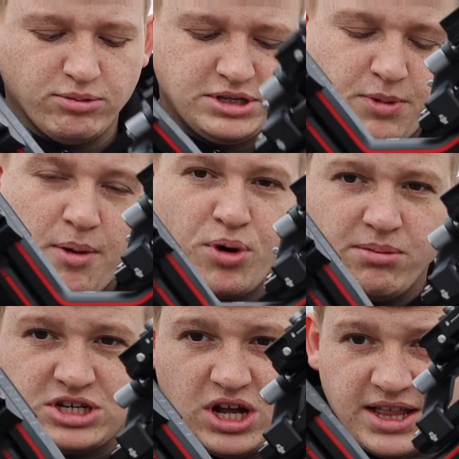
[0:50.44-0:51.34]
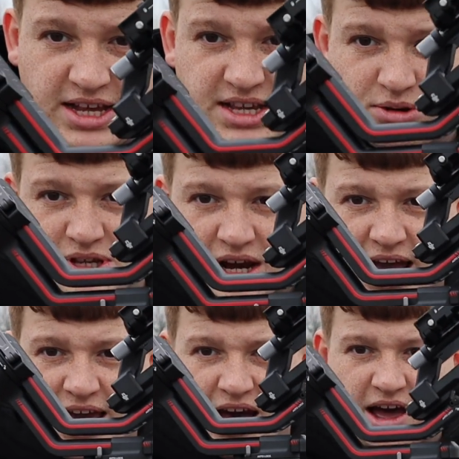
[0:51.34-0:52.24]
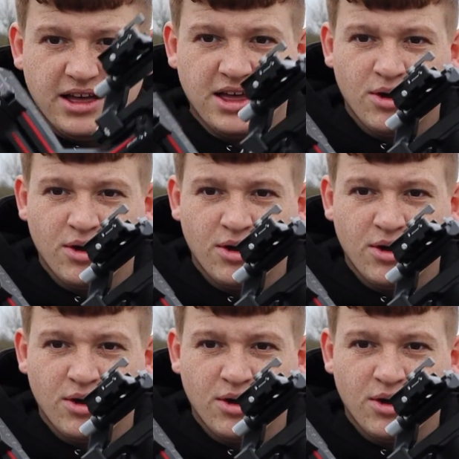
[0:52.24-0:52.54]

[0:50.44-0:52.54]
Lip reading: it was pretty much like this. It was like a,